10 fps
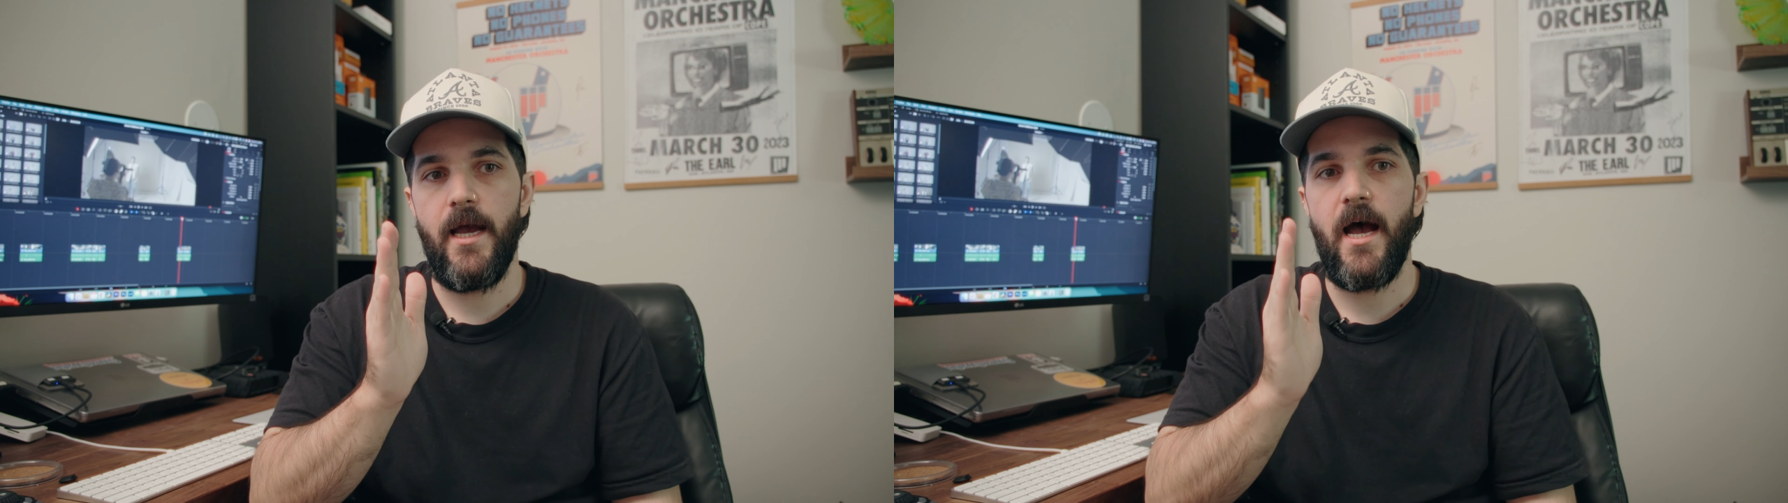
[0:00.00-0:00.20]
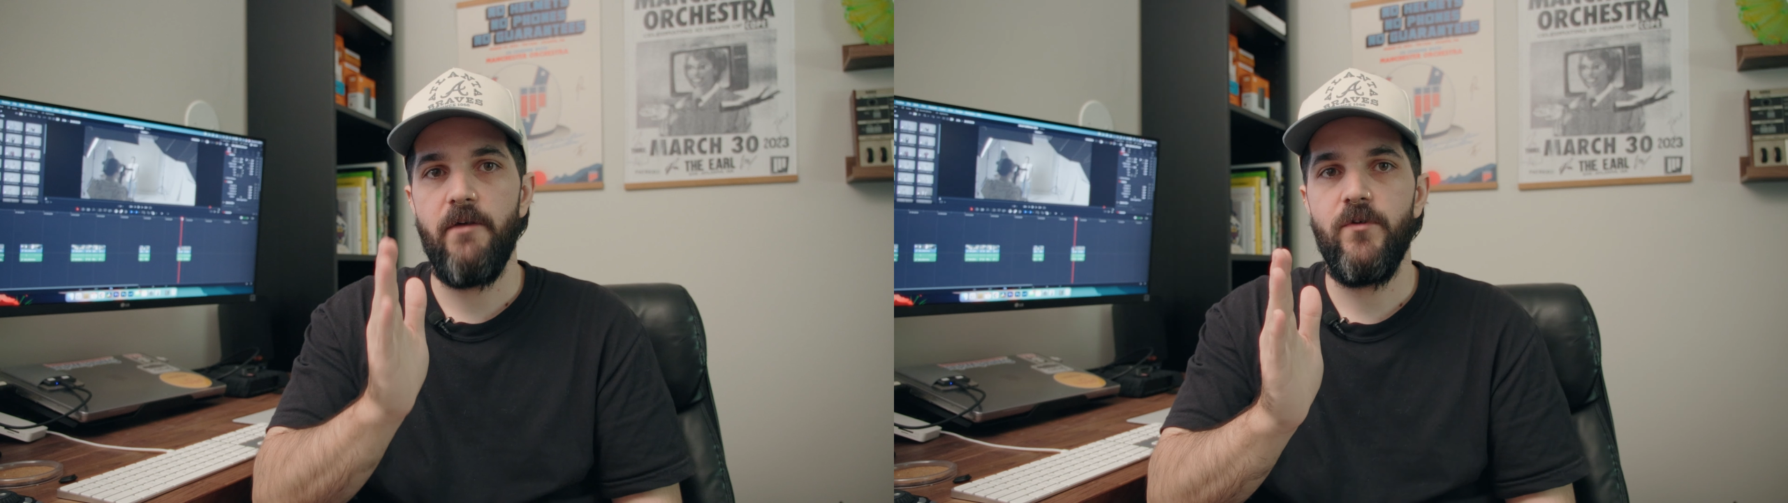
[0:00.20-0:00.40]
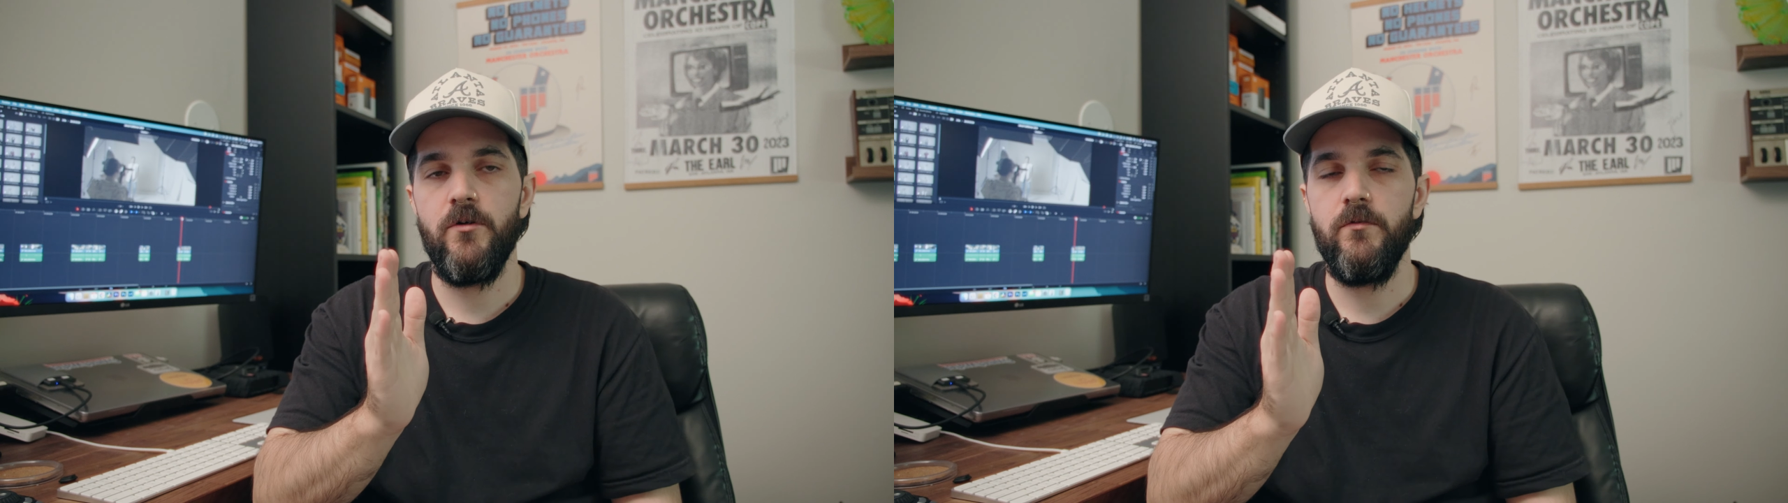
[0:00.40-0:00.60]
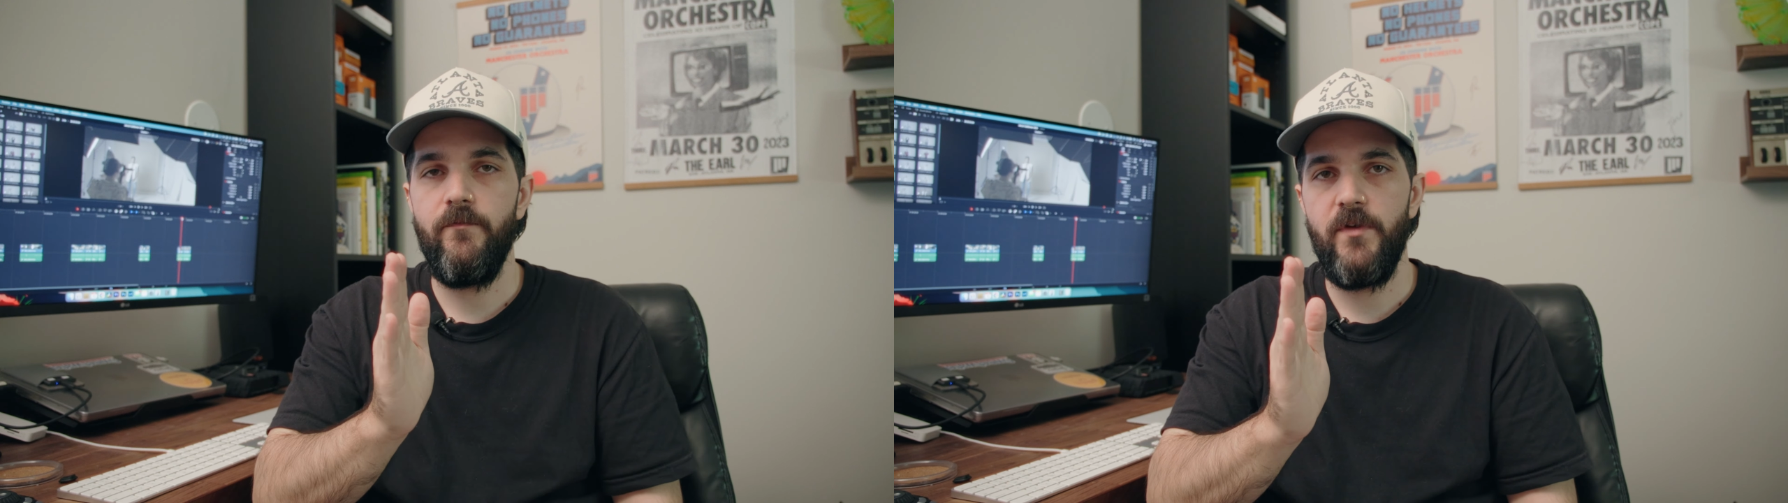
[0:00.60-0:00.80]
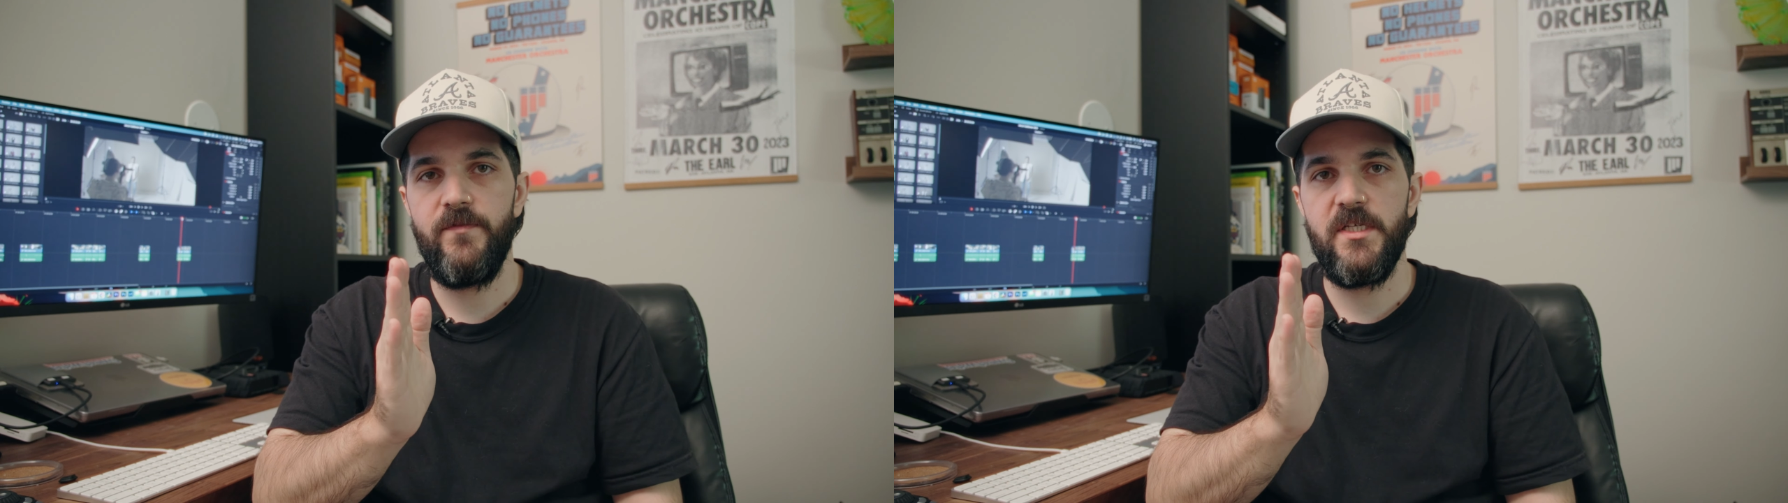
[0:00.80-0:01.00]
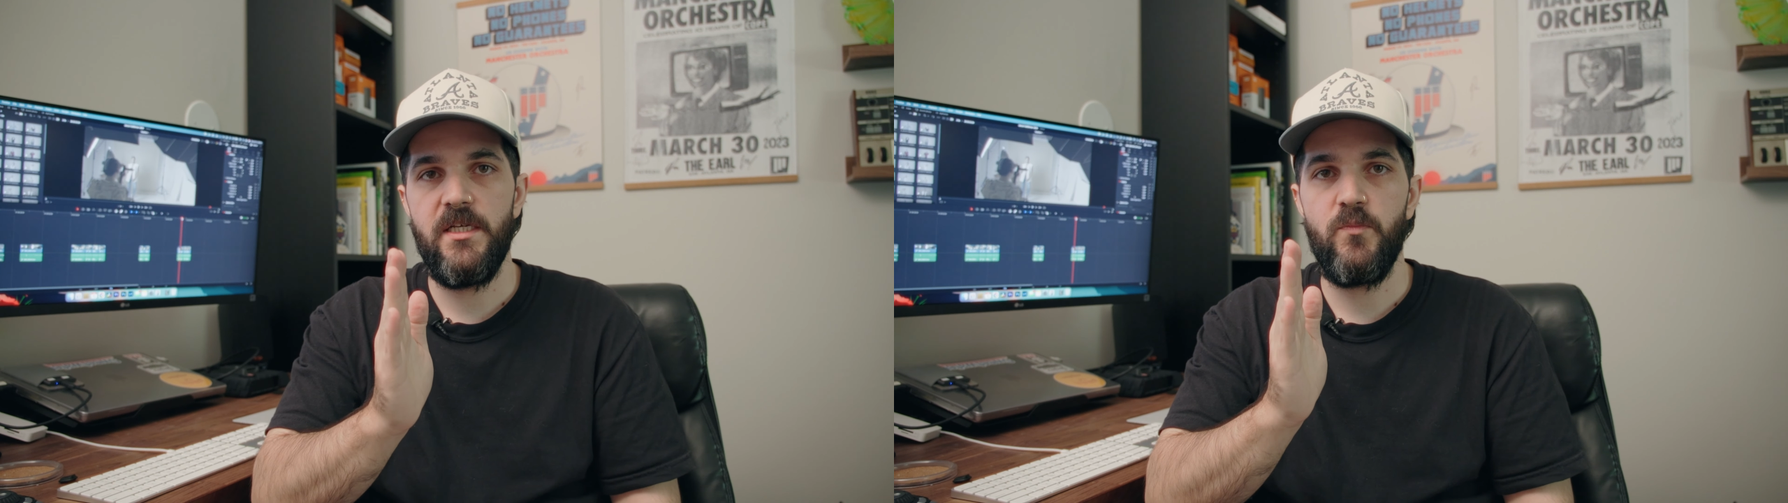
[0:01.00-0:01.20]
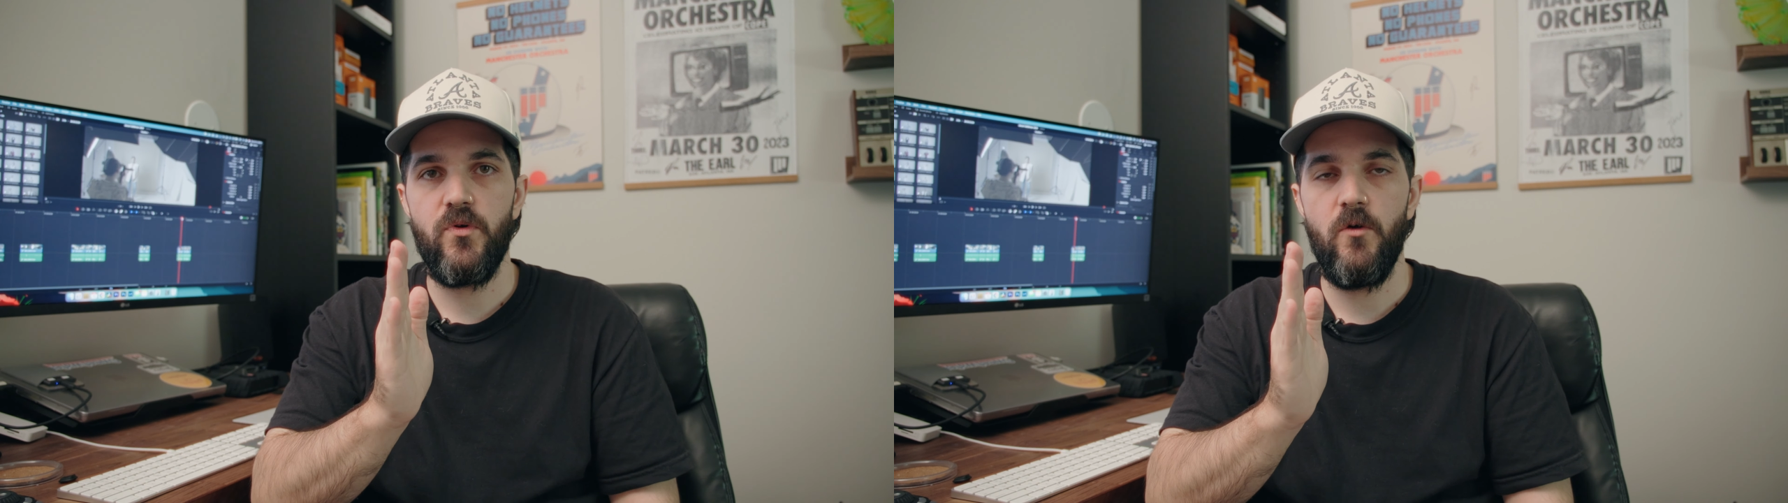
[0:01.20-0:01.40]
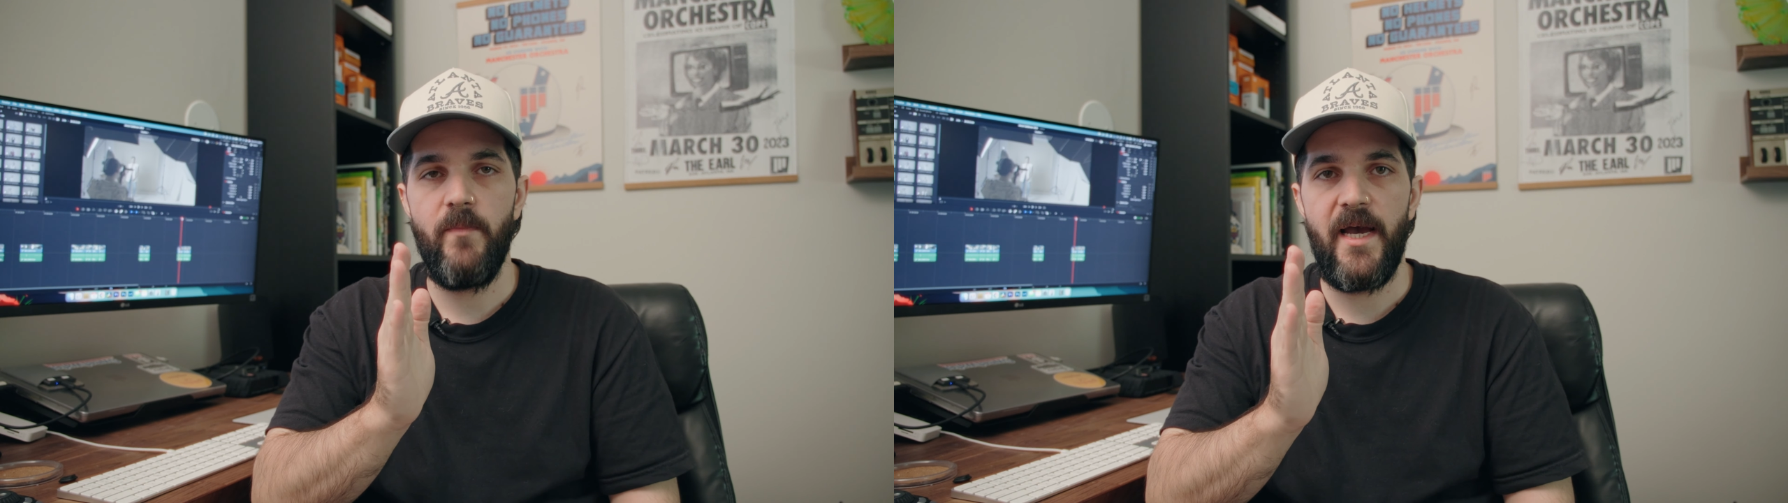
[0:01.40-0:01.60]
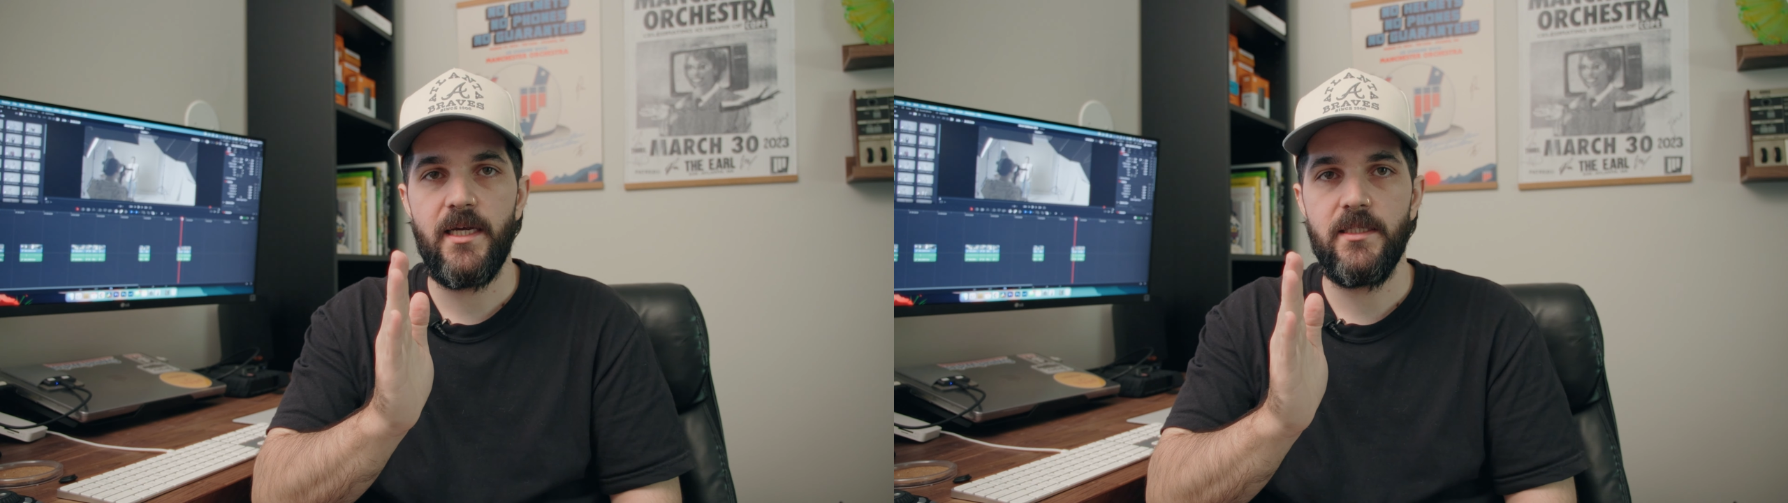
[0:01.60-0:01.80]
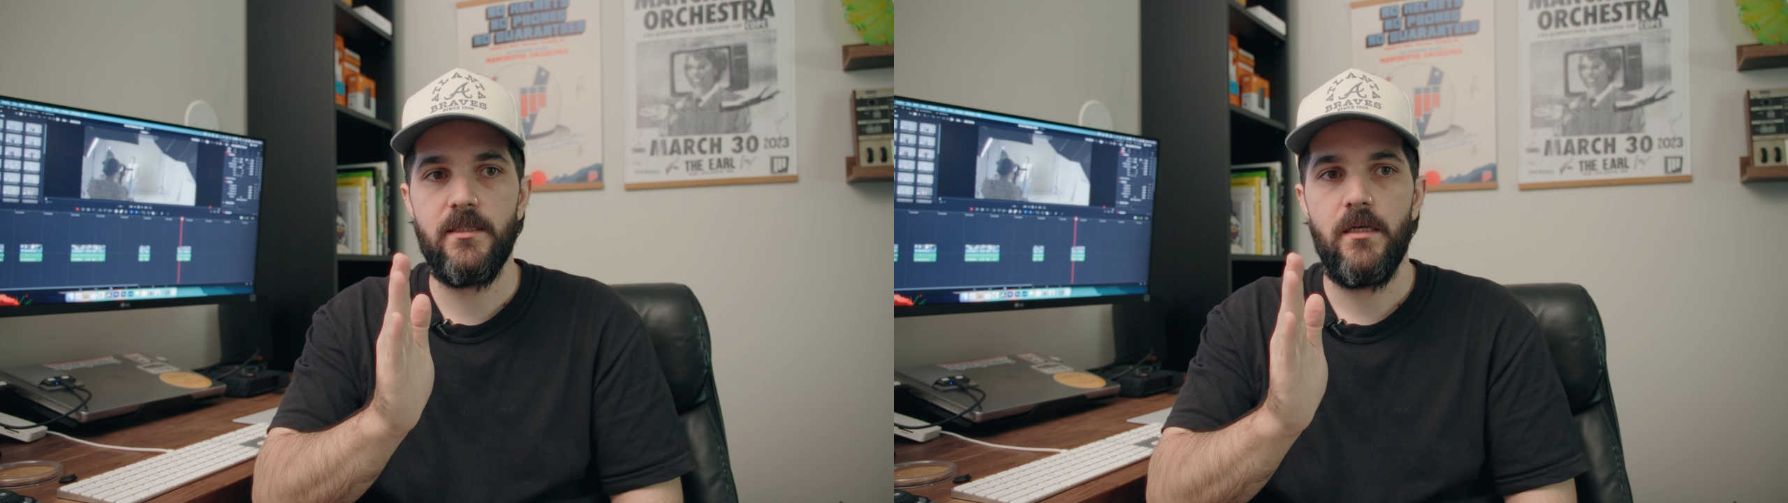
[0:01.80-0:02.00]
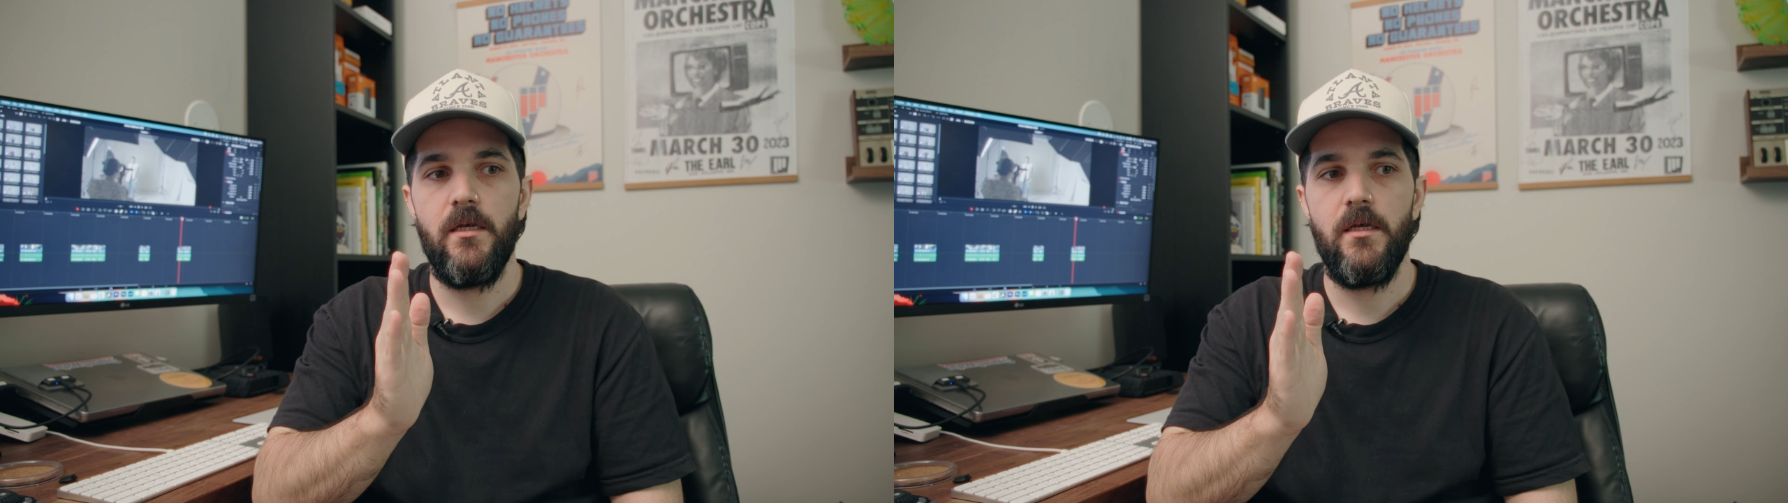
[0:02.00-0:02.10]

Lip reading: iPhone 15 Pro Max